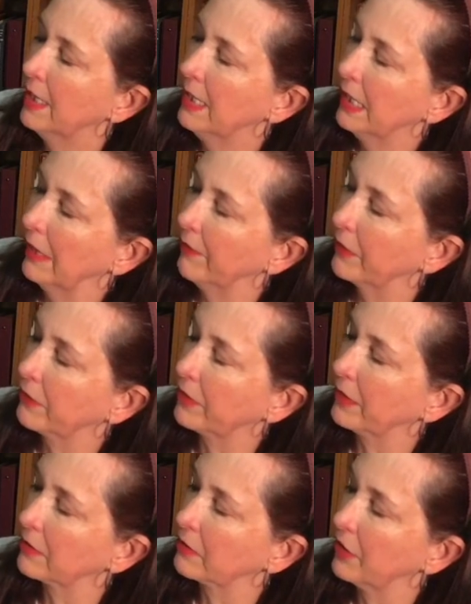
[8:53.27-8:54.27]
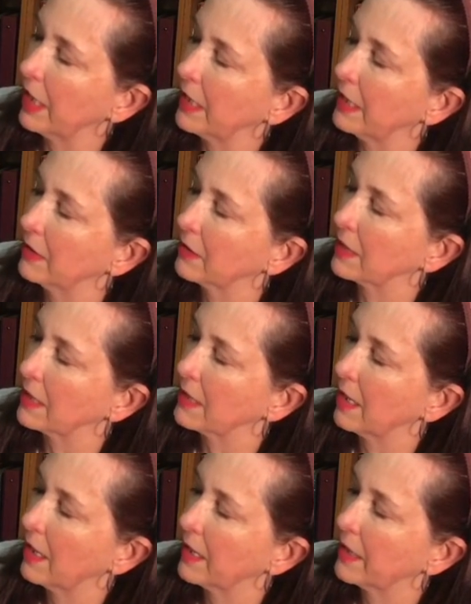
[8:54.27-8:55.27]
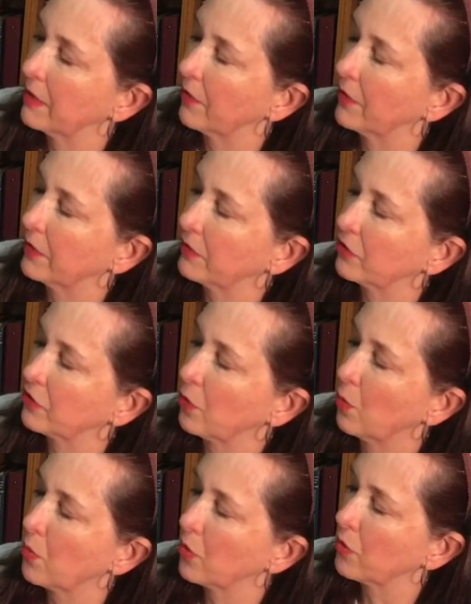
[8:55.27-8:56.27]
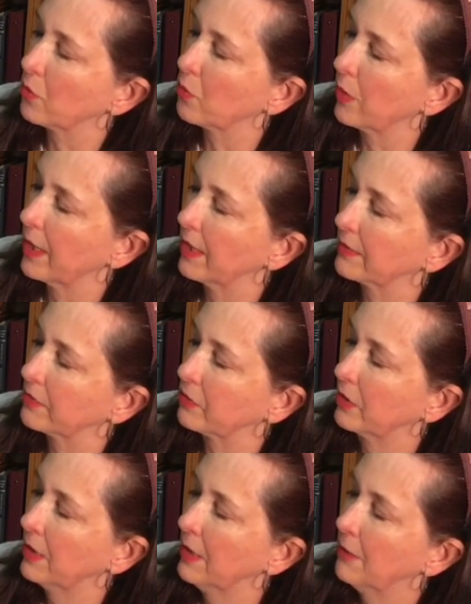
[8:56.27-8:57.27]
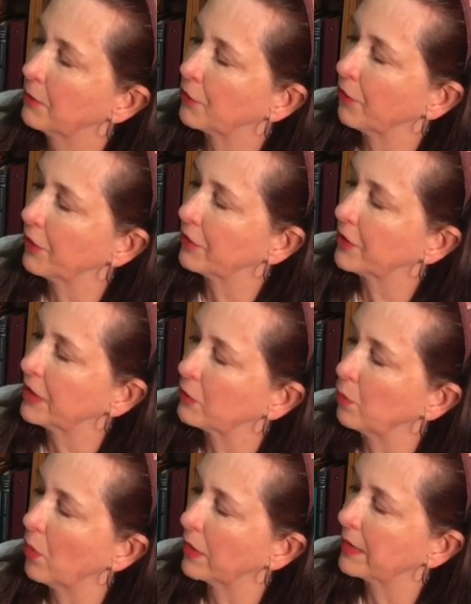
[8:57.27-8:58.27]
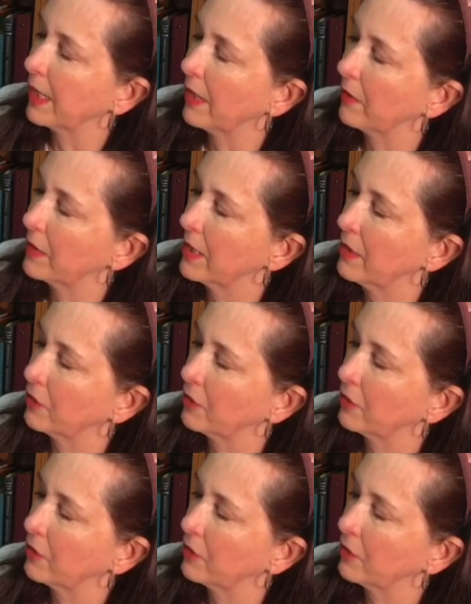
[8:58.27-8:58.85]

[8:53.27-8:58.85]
and this little snaky looking guy here, this is a quarter rest. So this gets 1 count here.